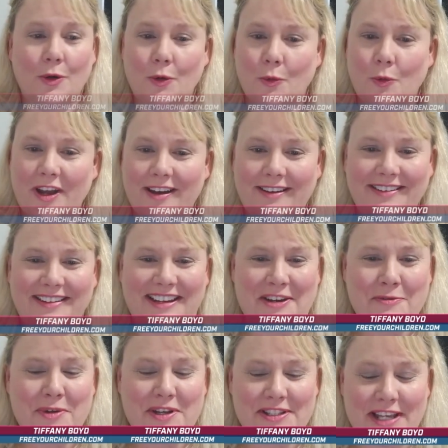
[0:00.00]
Well,
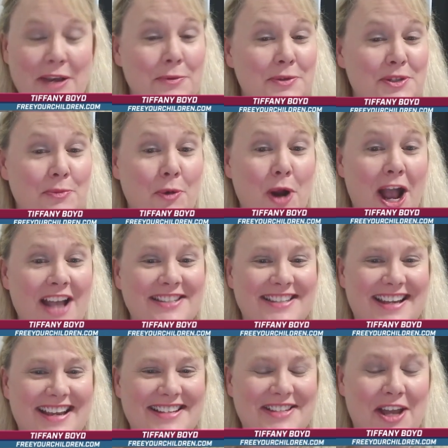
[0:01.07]
it was a
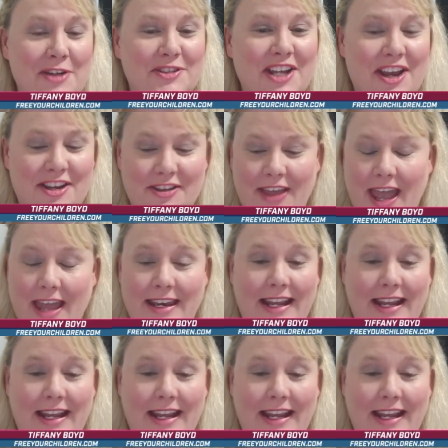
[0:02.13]
process, I'll tell you that,